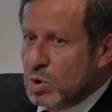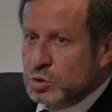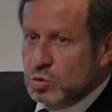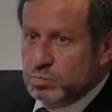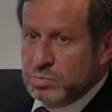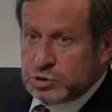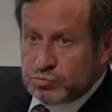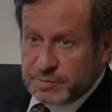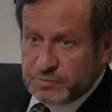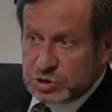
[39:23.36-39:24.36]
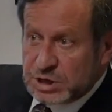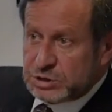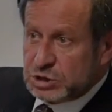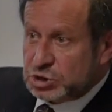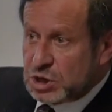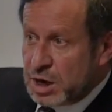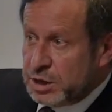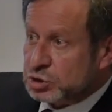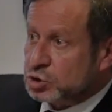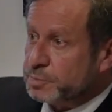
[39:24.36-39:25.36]
When you misrepresent the
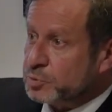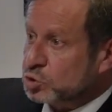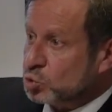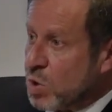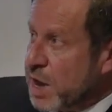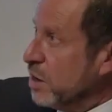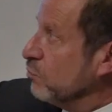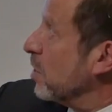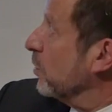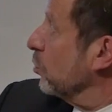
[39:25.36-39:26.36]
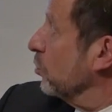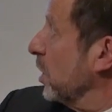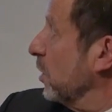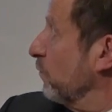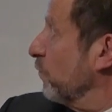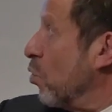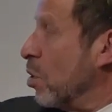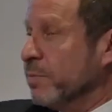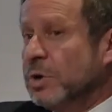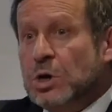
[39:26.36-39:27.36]
science to persuade rather than
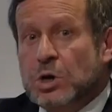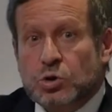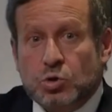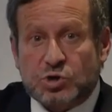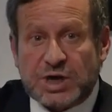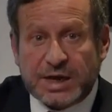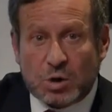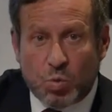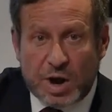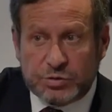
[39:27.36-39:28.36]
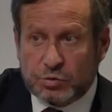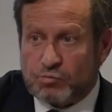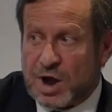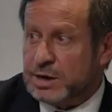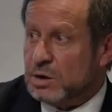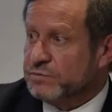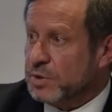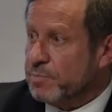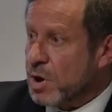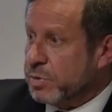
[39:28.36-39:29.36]
inform, you take away the right
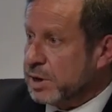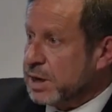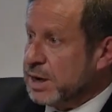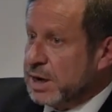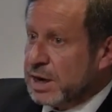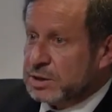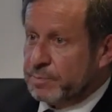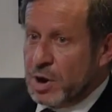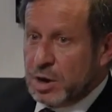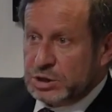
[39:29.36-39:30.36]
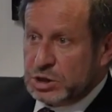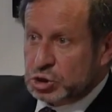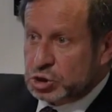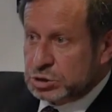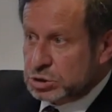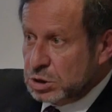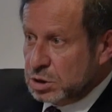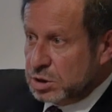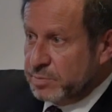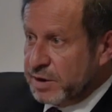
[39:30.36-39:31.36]
of the public and the politicians
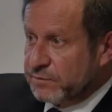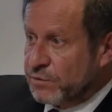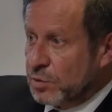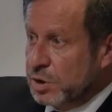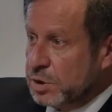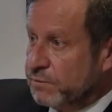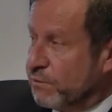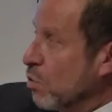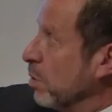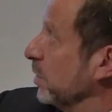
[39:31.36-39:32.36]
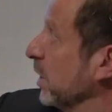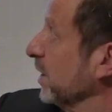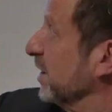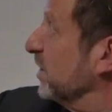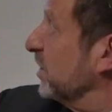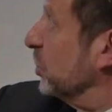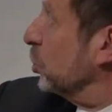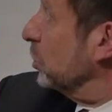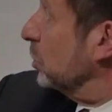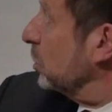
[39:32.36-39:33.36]
to make fully informed
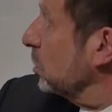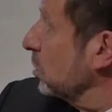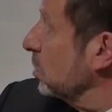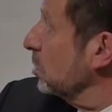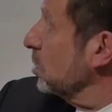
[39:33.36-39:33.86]
decisions.